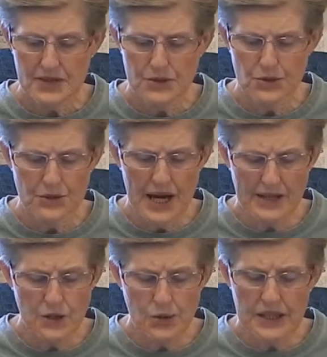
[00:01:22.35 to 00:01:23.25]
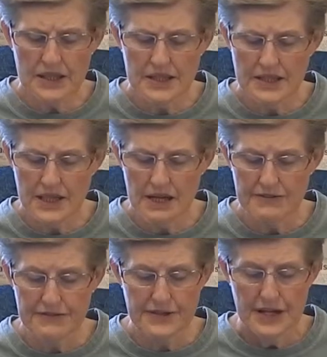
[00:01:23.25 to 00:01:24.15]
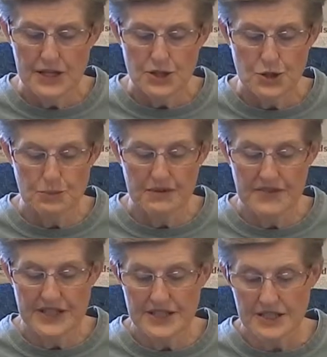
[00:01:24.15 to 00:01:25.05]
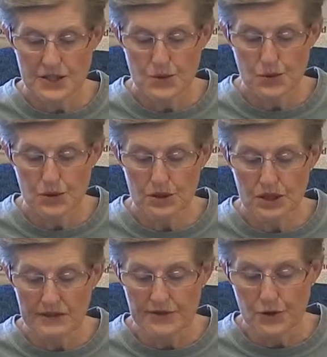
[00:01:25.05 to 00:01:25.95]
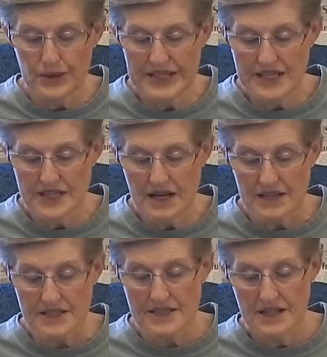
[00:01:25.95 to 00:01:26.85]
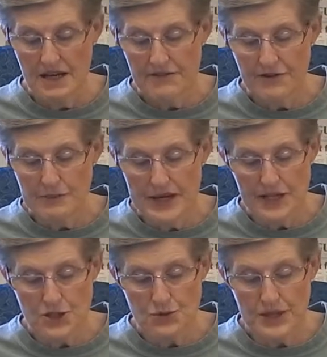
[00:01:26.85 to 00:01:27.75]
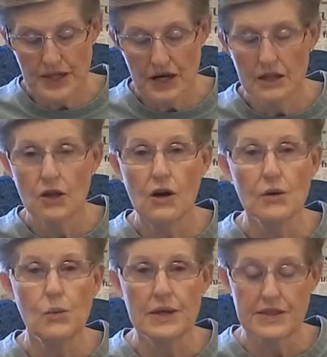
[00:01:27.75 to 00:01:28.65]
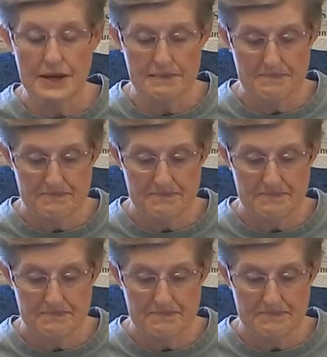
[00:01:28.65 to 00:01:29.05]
though not quickly enough to prevent a swirl of gritty dust from entering along with him.